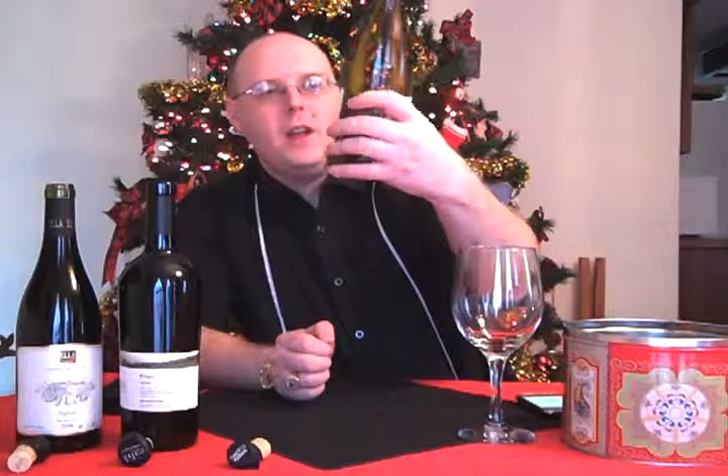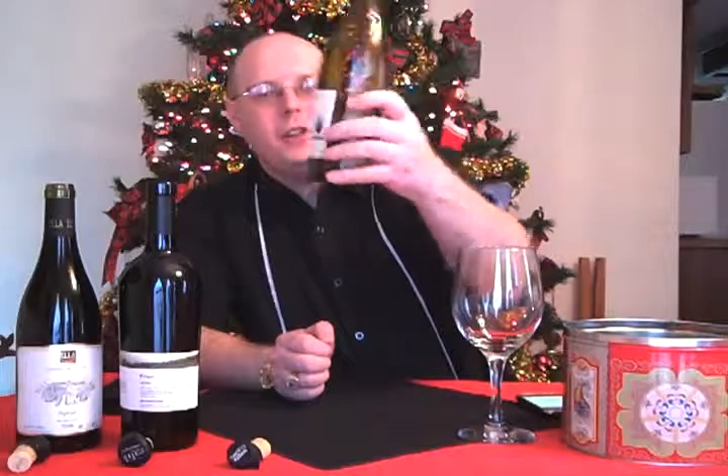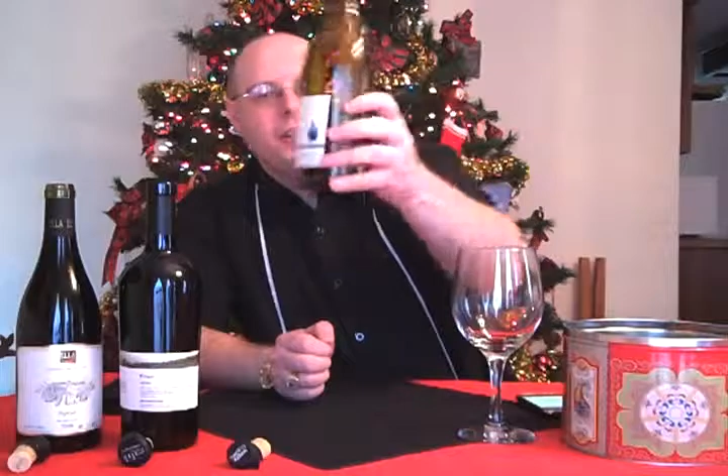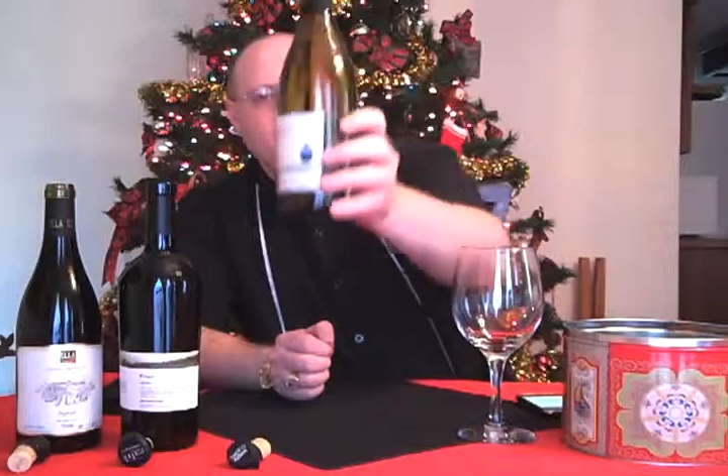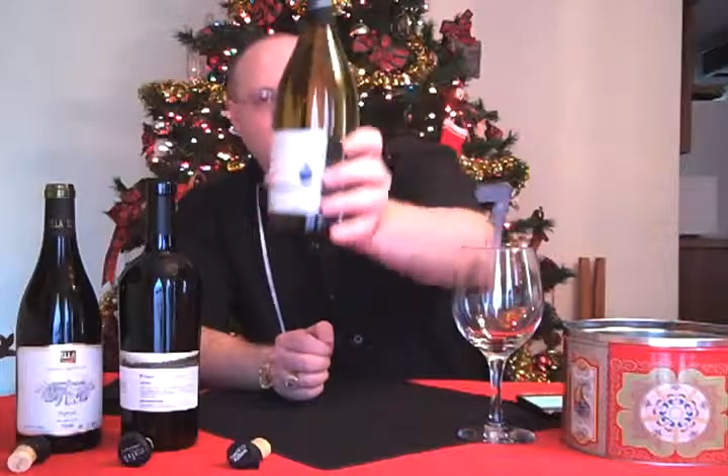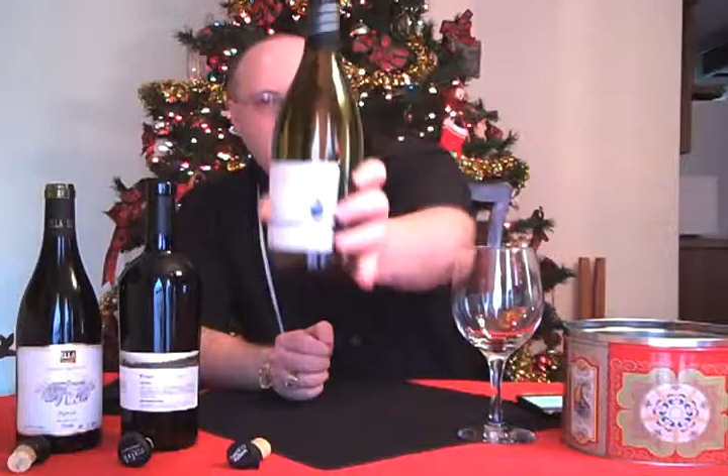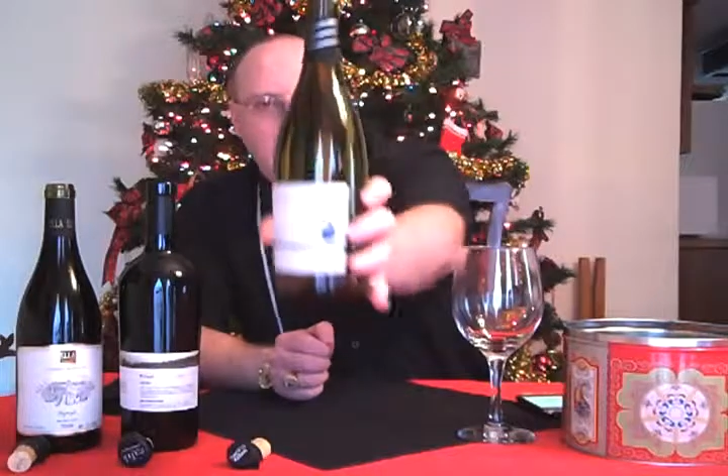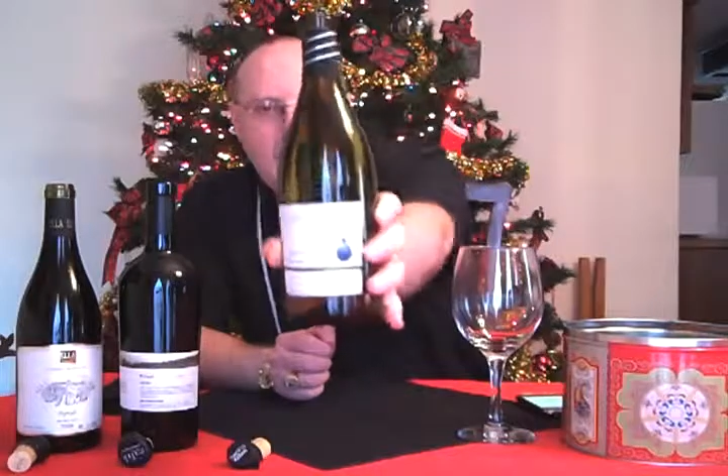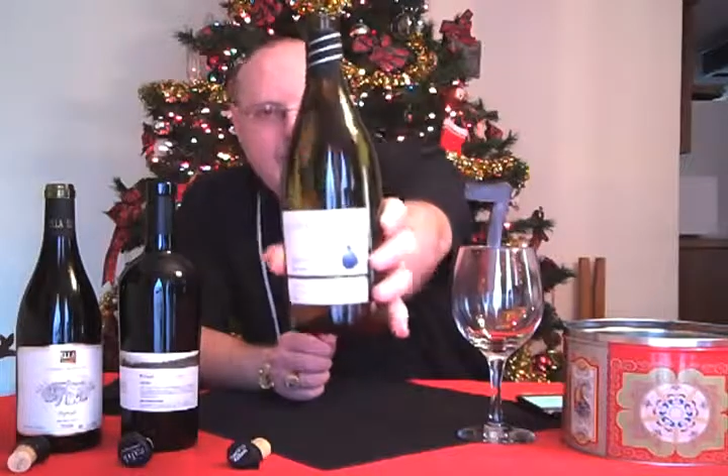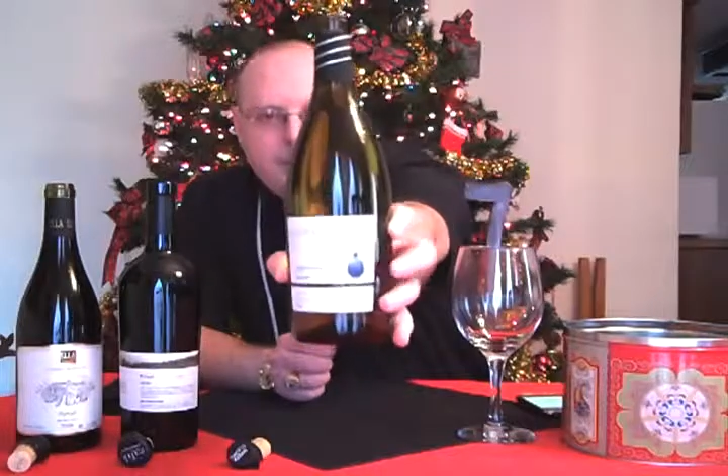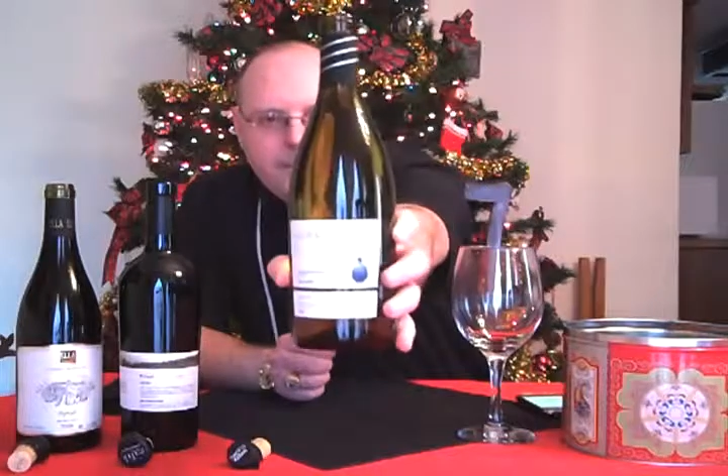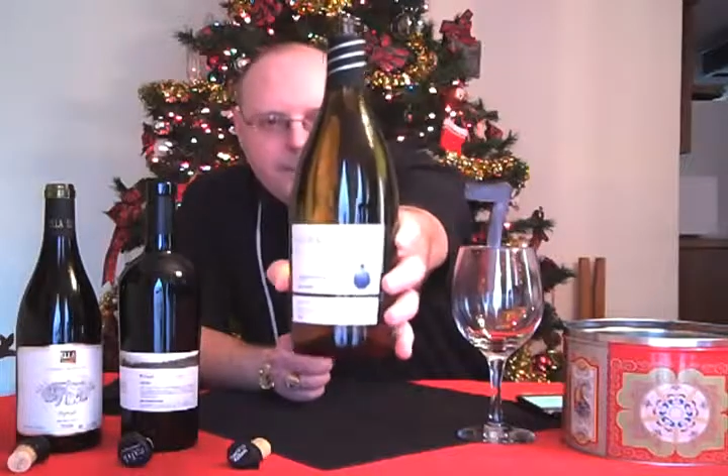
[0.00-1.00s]

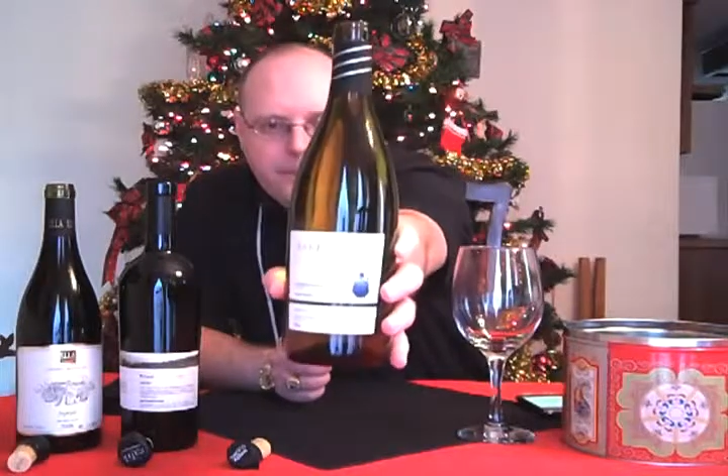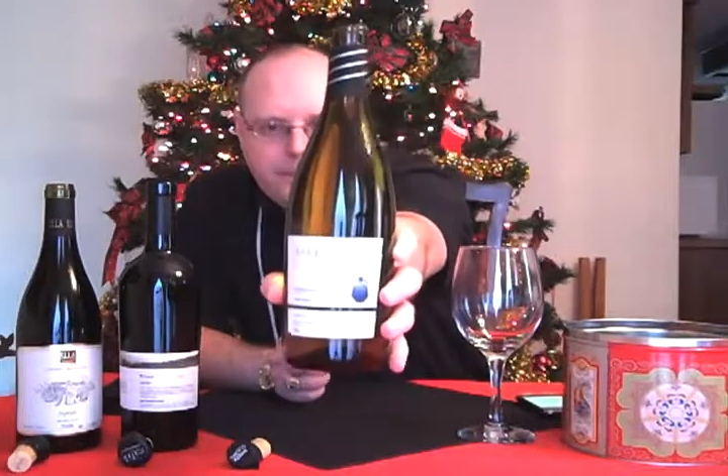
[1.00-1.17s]
Chardonnay